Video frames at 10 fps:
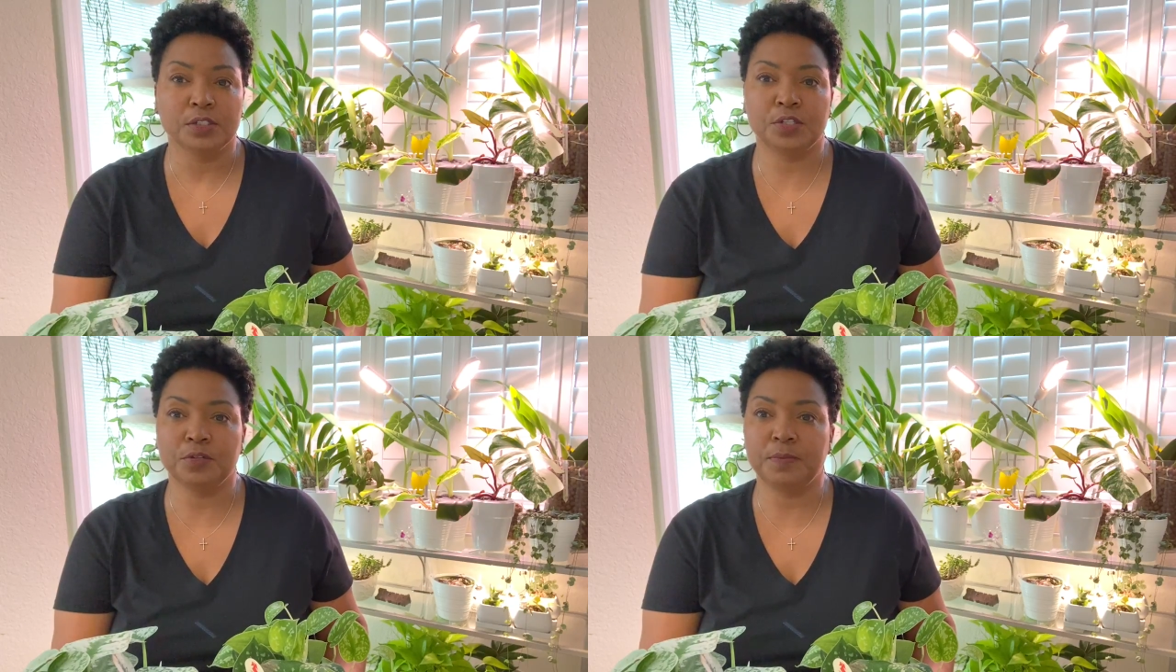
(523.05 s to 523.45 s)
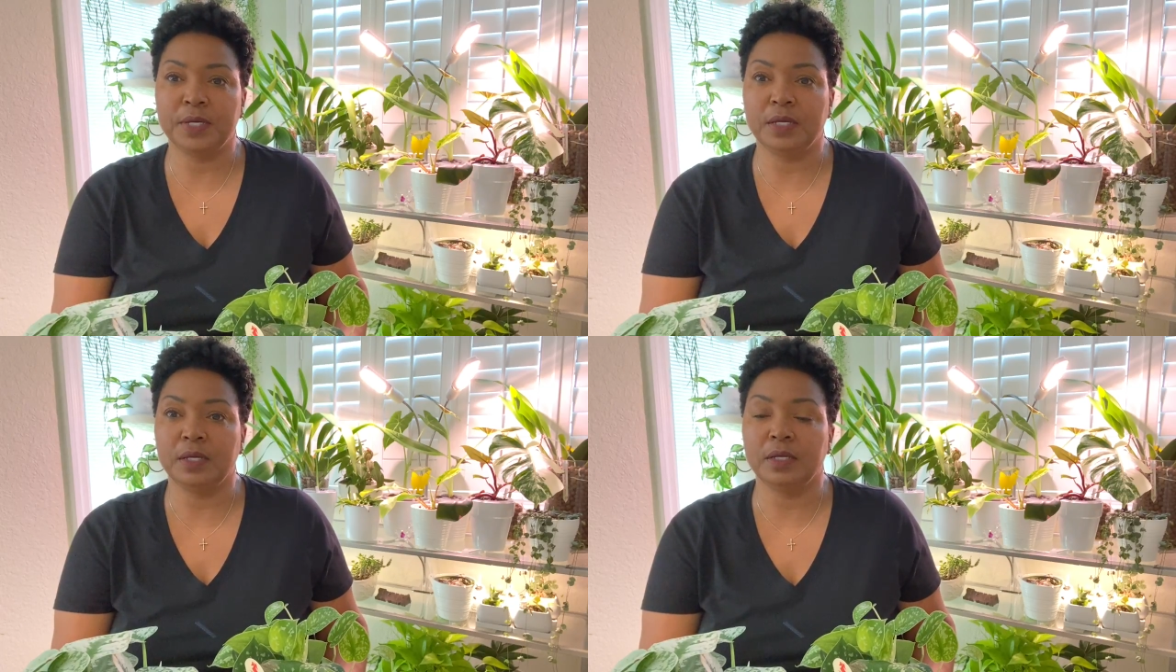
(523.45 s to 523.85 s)
to
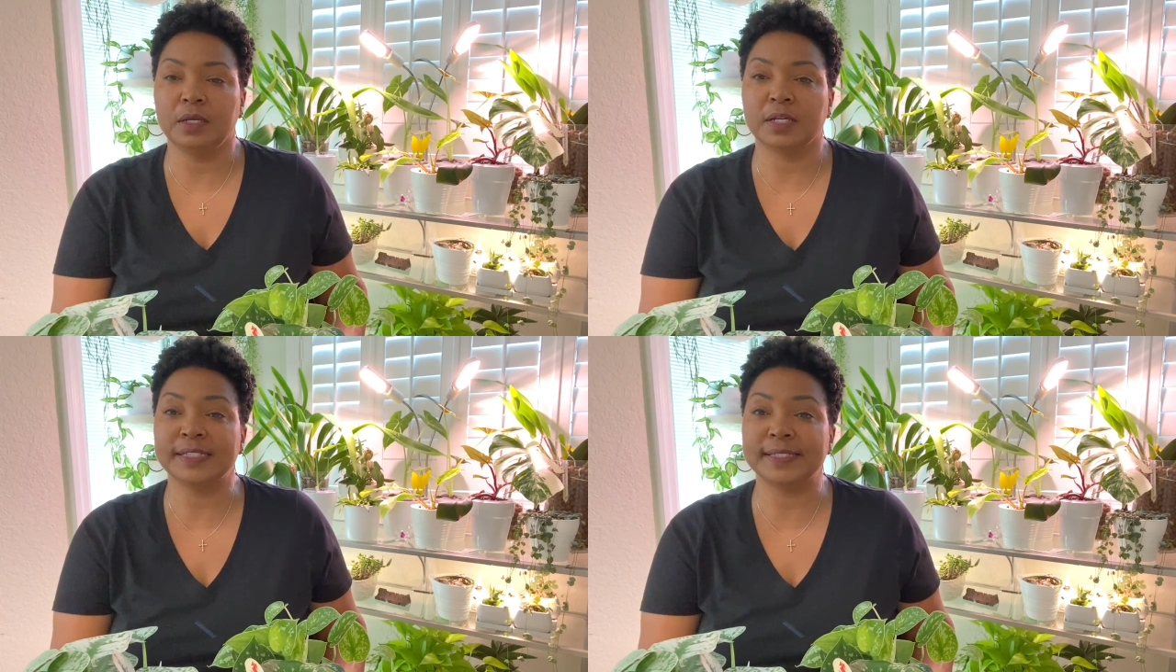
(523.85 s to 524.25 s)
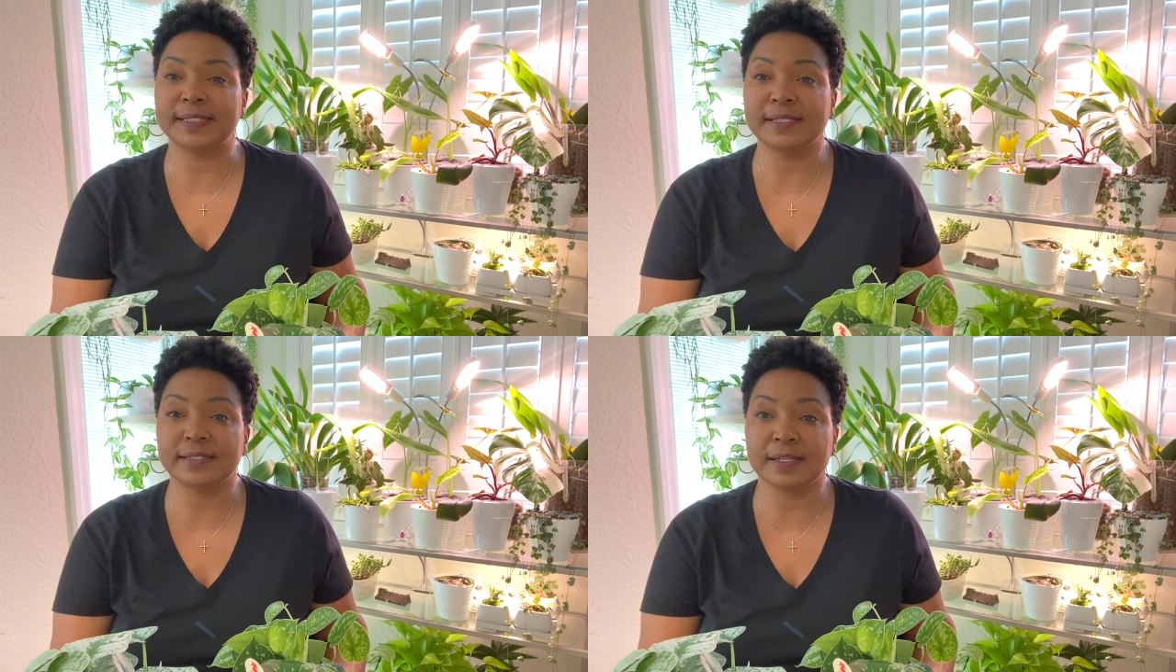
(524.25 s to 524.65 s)
be
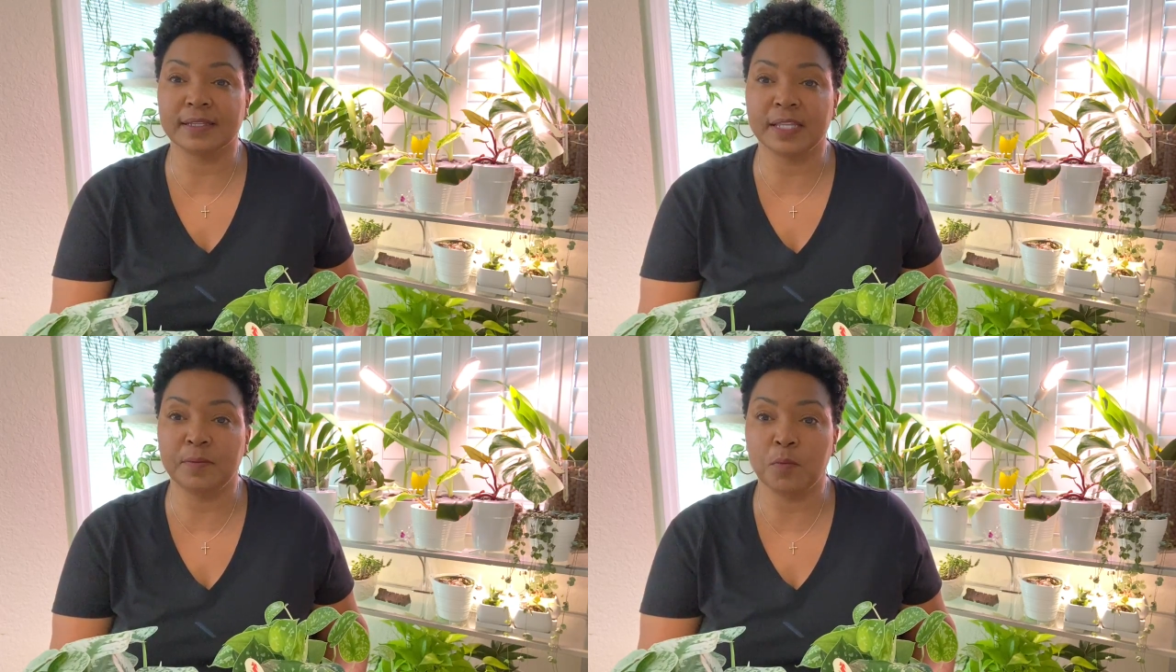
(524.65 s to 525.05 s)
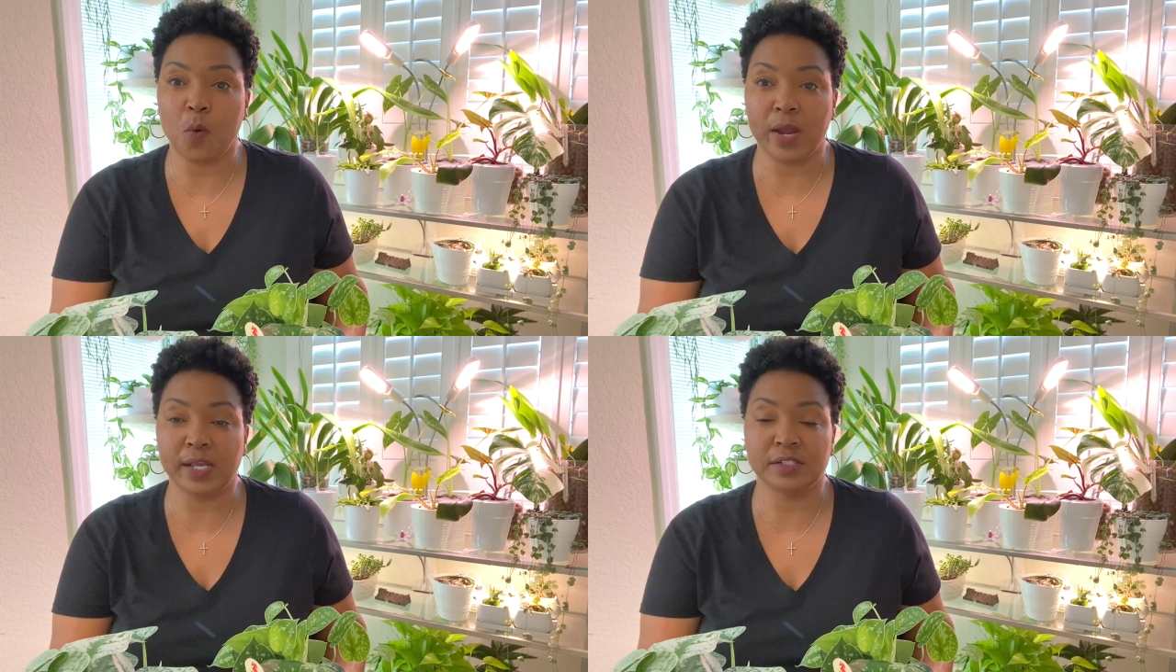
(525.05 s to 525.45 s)
consistently
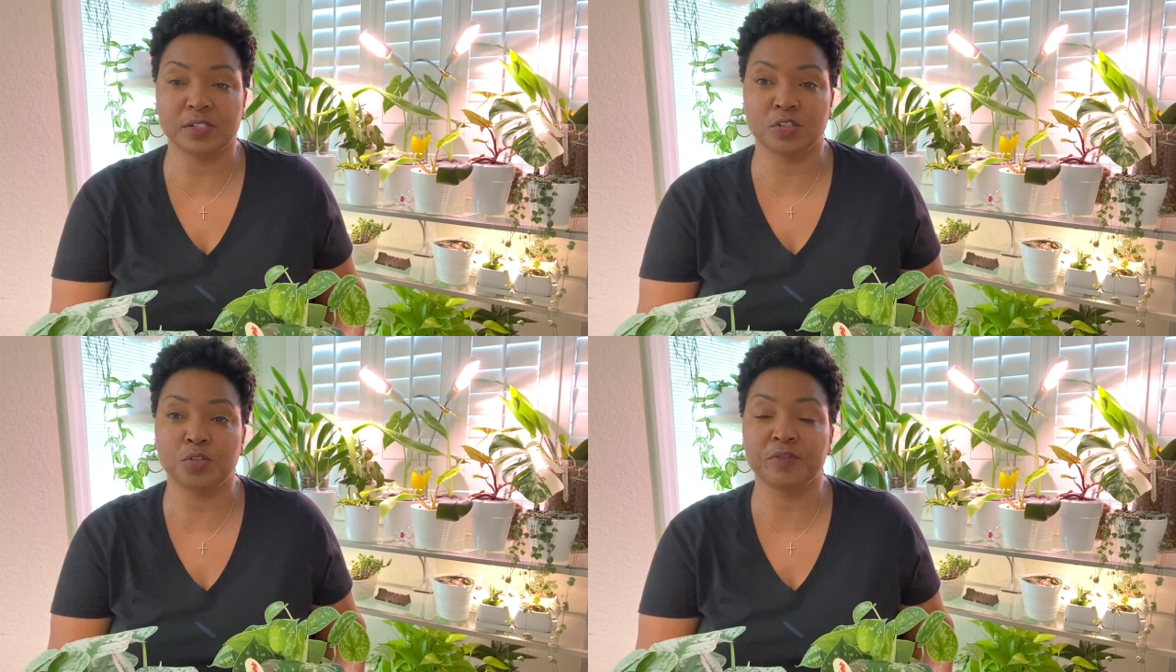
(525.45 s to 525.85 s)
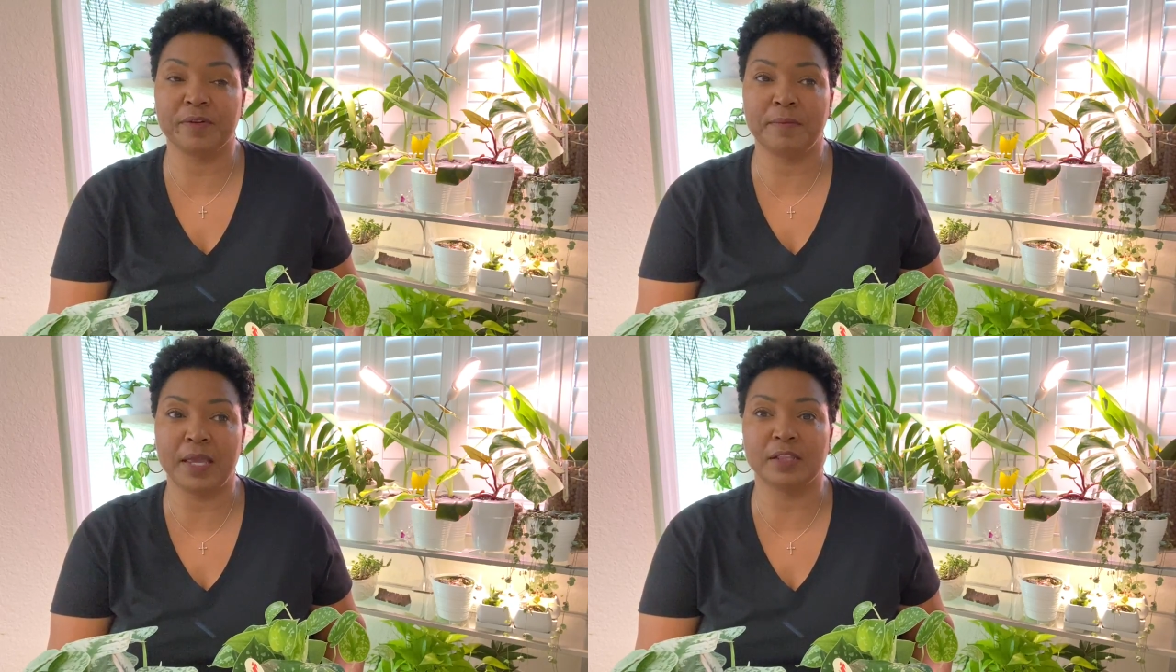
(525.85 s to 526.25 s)
moist, to
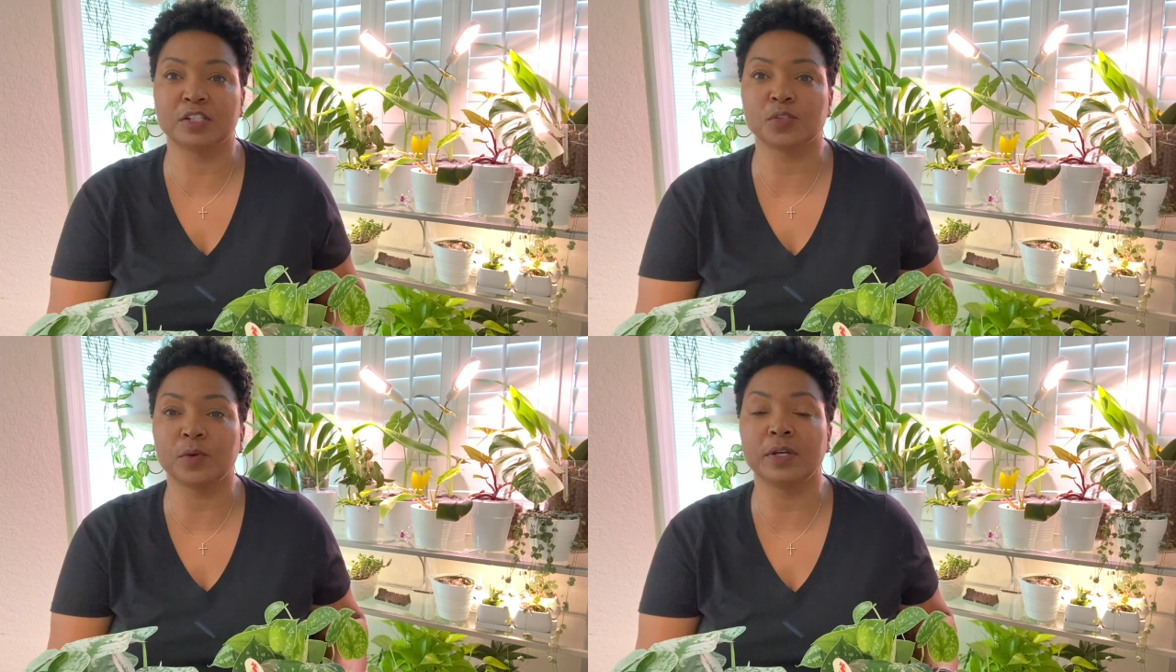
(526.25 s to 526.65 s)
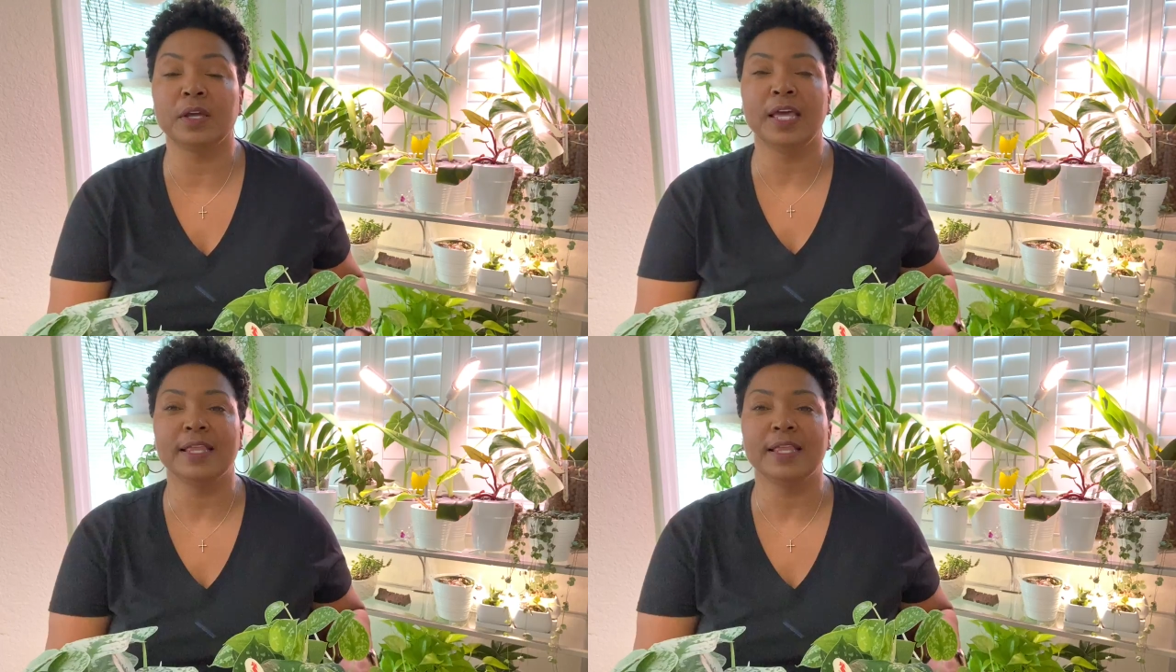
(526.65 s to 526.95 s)
remain the soil,